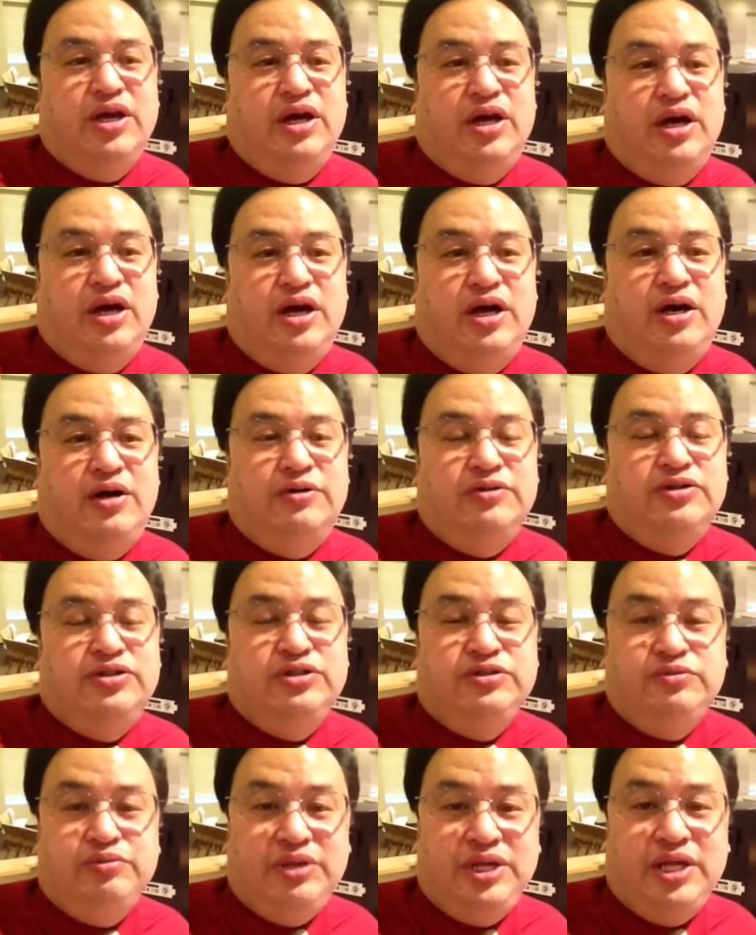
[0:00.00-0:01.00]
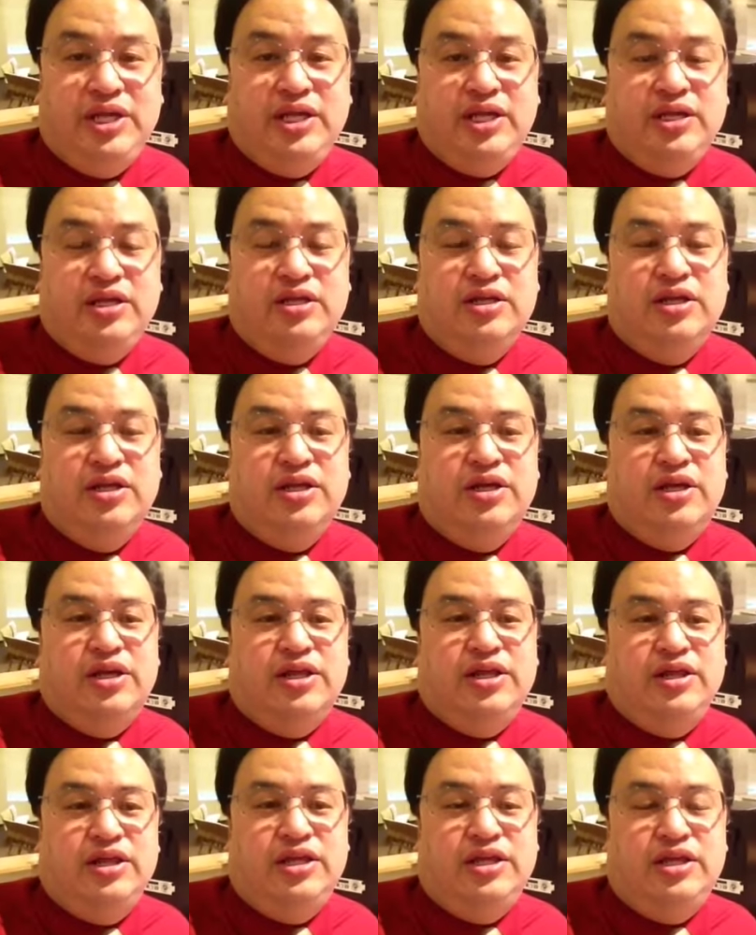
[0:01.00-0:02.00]
To me,
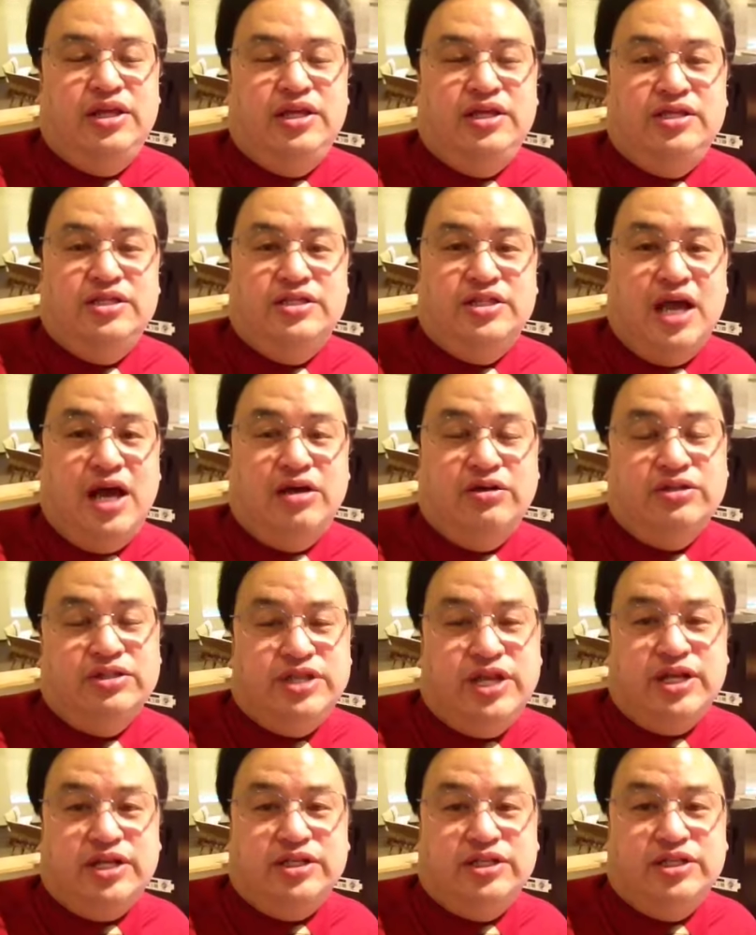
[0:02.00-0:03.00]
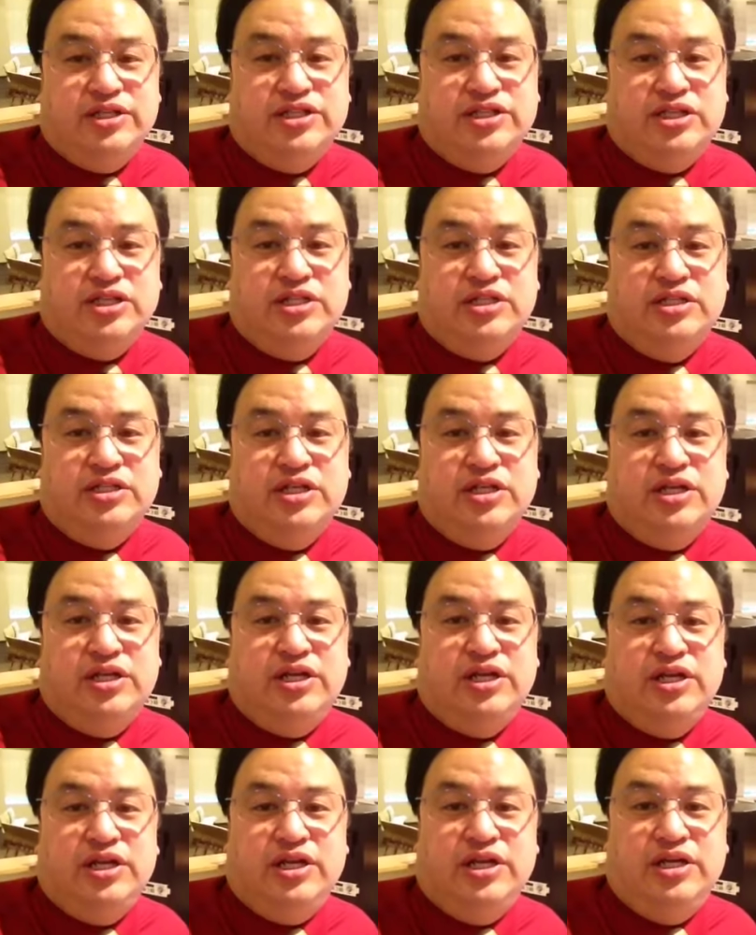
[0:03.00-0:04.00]
the sound technician
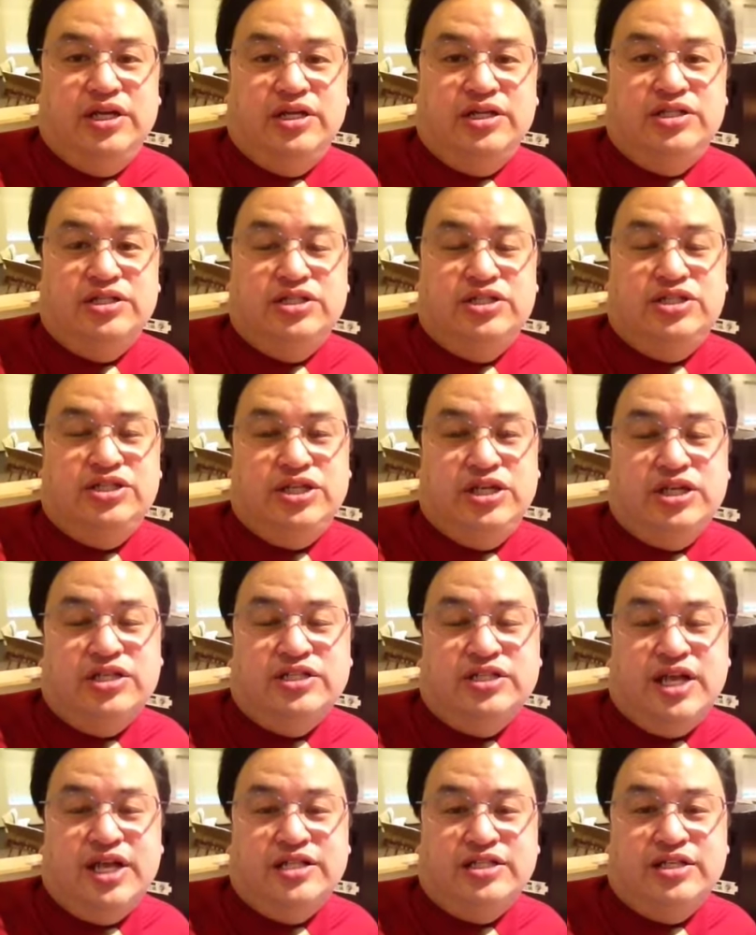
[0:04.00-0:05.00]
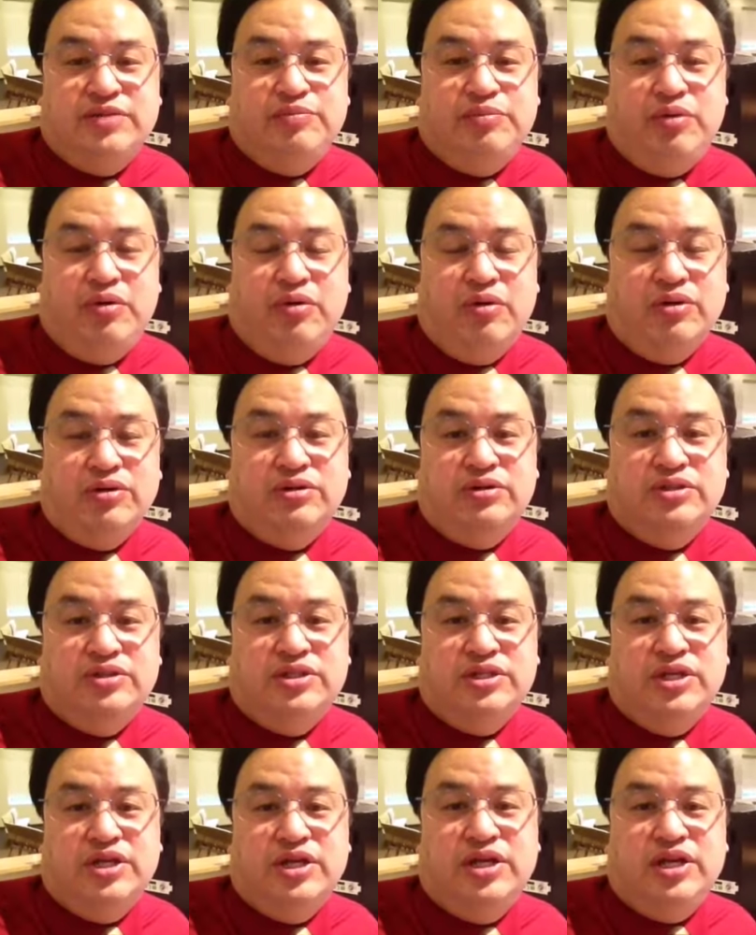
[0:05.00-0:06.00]
is just as
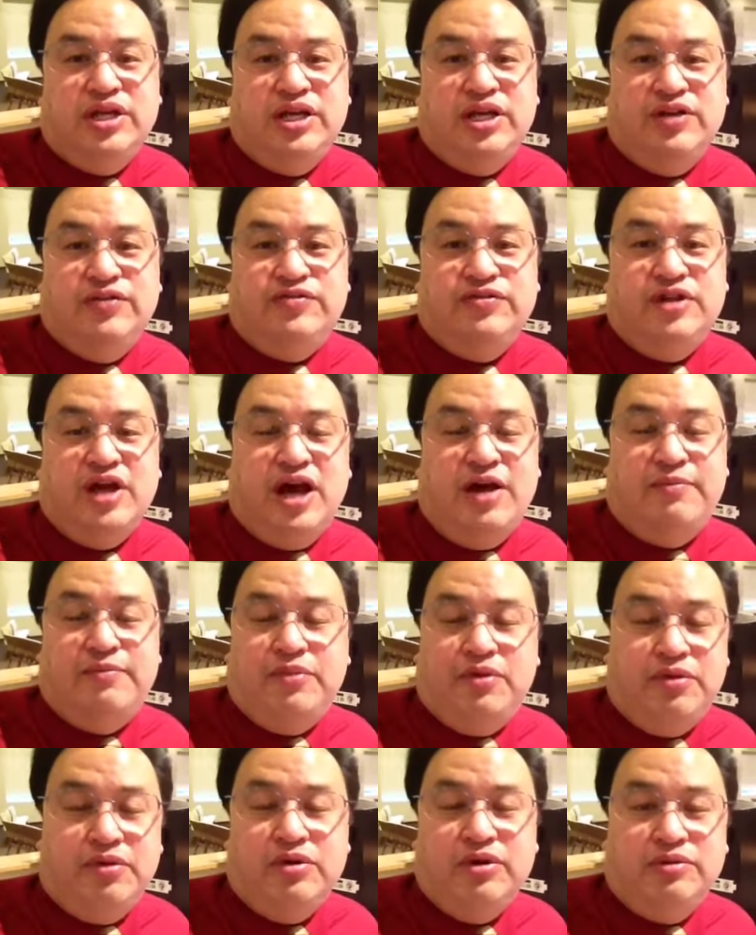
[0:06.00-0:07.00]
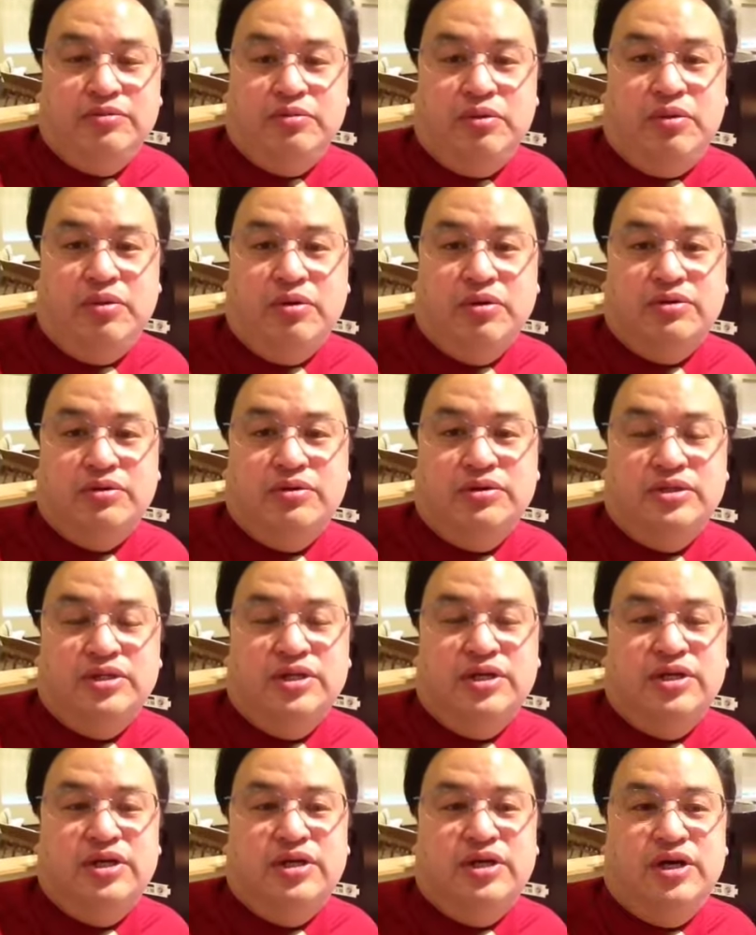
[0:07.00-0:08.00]
important, if not more important,
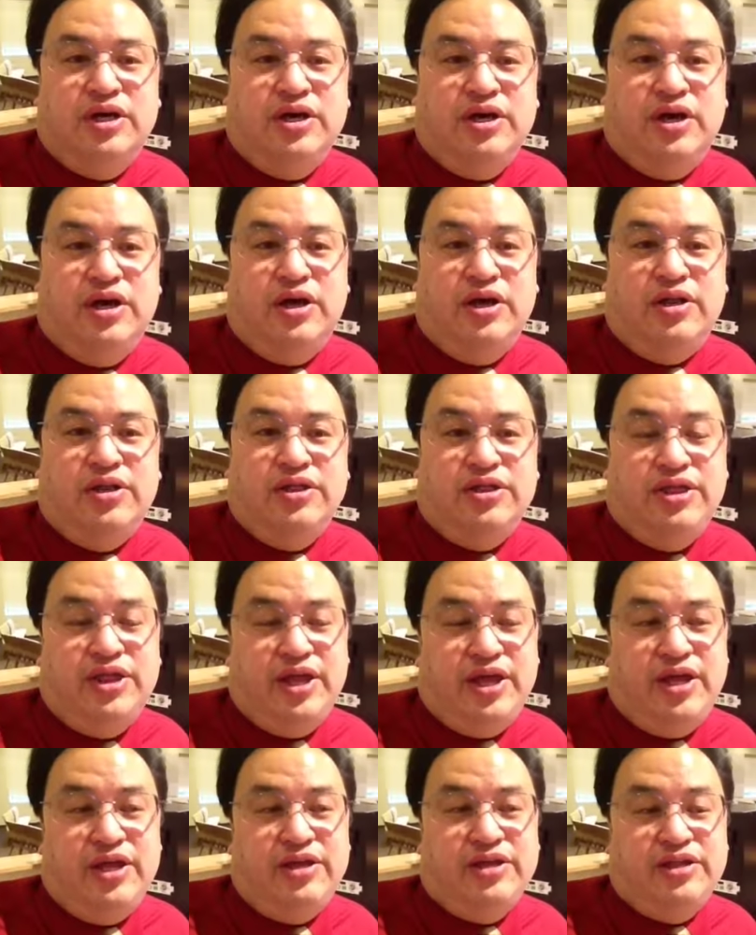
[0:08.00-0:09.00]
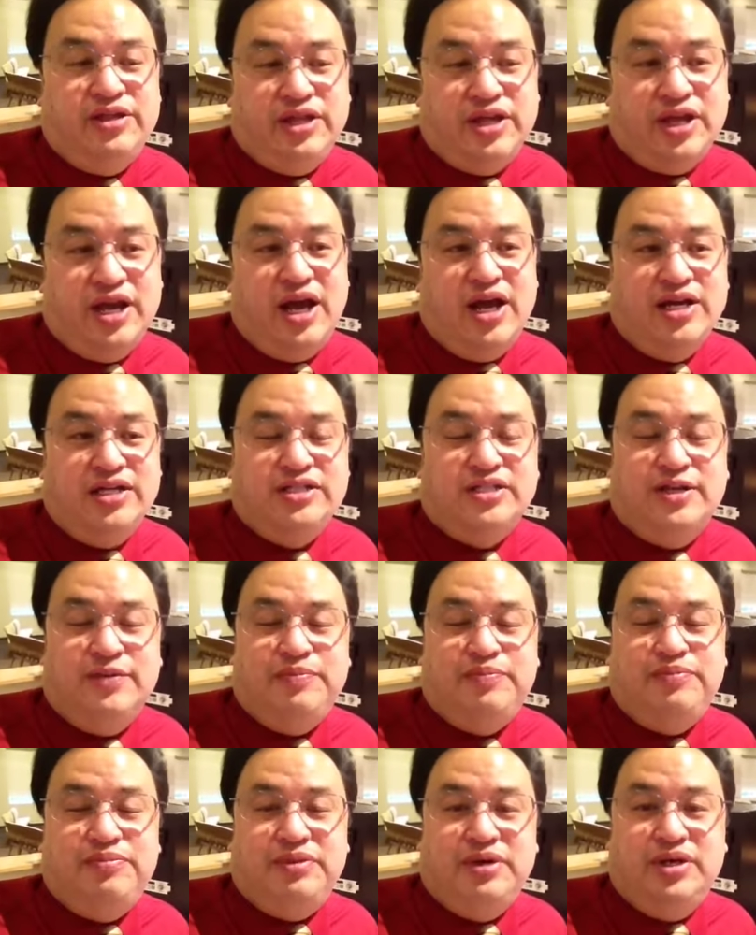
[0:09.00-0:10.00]
than the guys
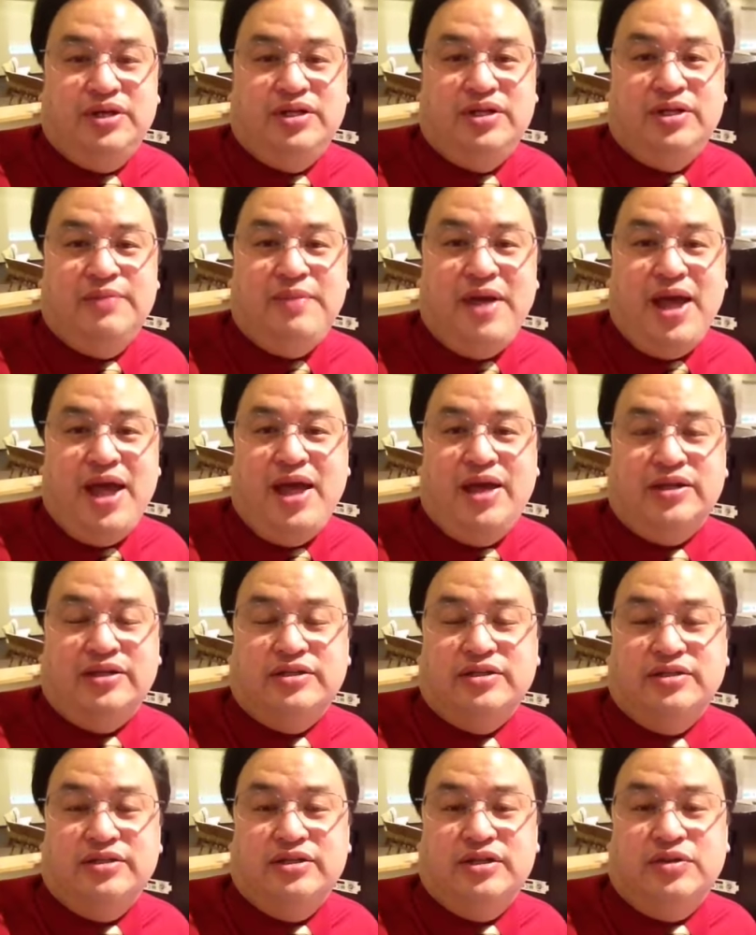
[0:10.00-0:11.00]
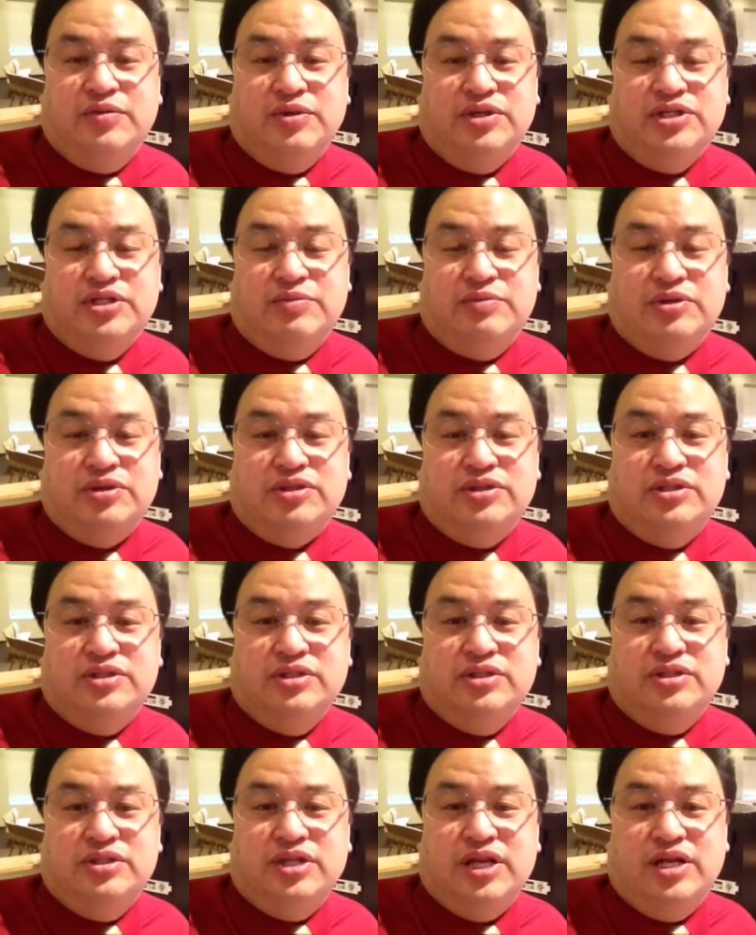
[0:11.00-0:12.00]
up in the band, the worshipers,
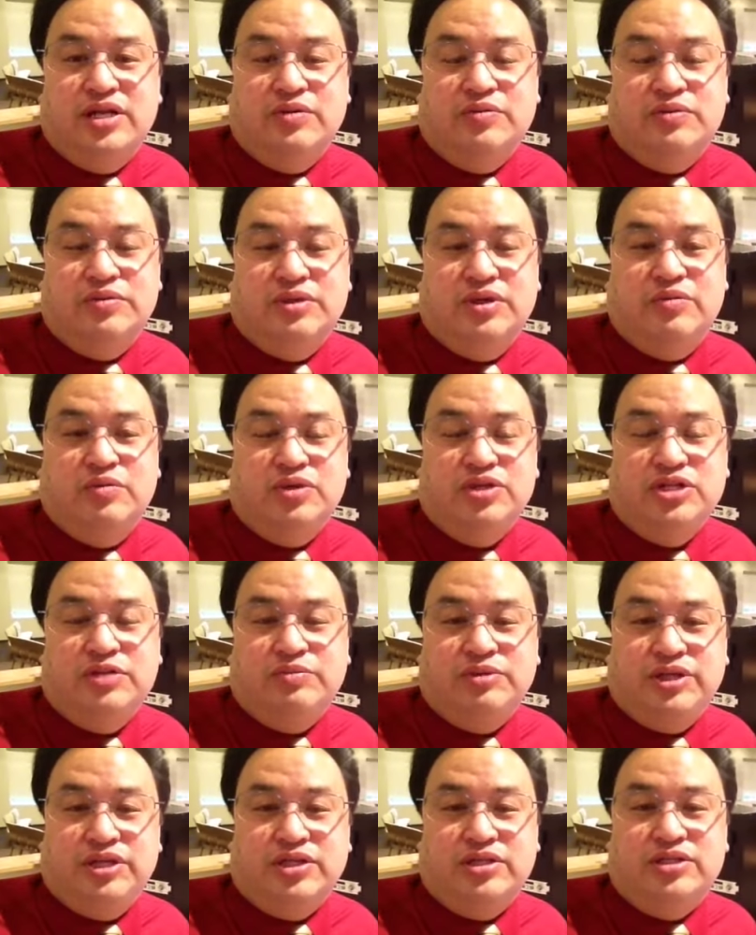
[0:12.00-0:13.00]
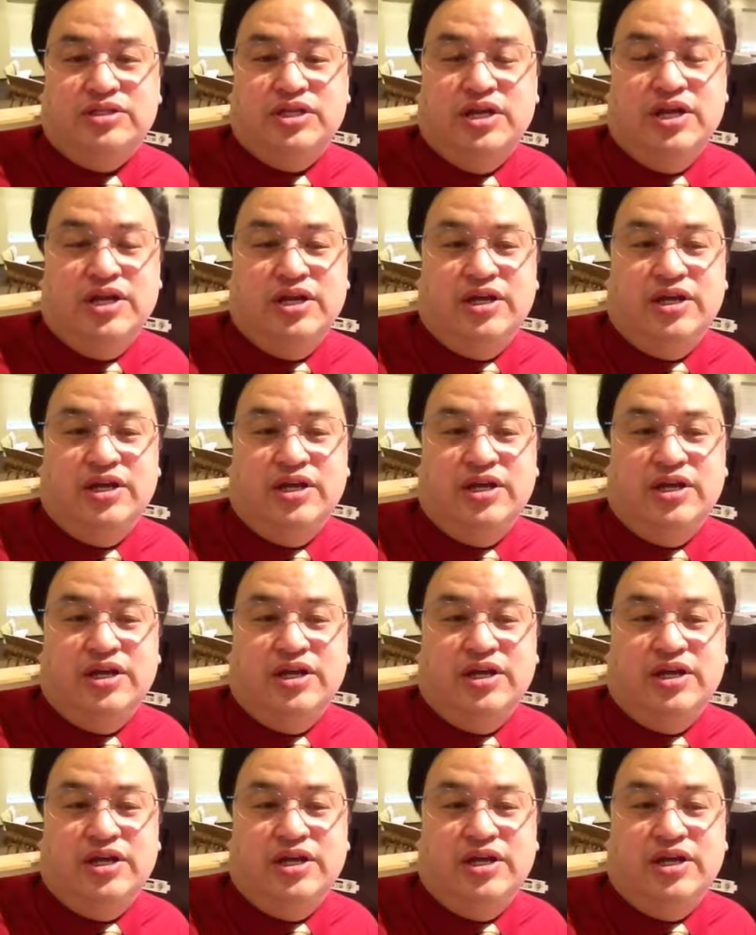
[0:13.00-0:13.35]
okay, the worship leaders.